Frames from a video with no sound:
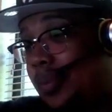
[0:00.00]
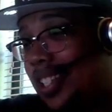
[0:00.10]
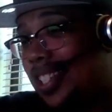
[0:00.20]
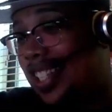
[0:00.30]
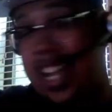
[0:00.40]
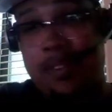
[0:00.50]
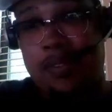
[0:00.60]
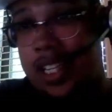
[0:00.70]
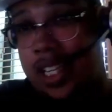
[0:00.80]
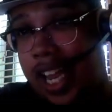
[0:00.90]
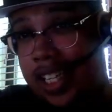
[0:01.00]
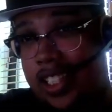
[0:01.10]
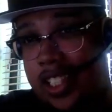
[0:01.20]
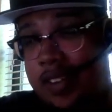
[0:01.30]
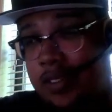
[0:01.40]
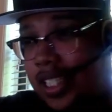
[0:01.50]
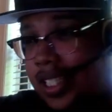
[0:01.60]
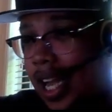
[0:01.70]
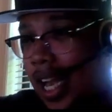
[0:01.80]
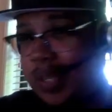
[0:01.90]
the slave like, like the slavery
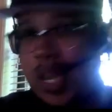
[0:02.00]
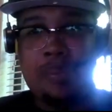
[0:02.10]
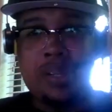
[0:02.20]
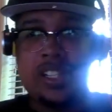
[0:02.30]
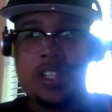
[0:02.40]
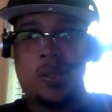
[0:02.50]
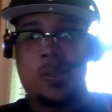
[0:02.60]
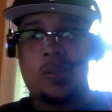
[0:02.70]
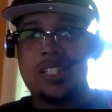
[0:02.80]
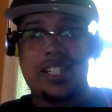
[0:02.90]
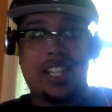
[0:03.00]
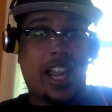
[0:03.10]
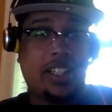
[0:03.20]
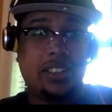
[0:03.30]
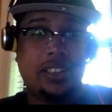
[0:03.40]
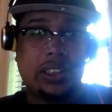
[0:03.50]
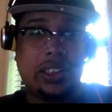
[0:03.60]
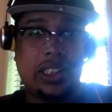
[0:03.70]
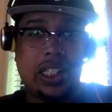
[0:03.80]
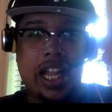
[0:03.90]
times up until today.
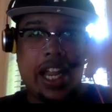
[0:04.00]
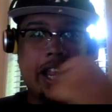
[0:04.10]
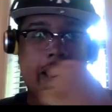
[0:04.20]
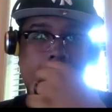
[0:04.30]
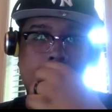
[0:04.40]
And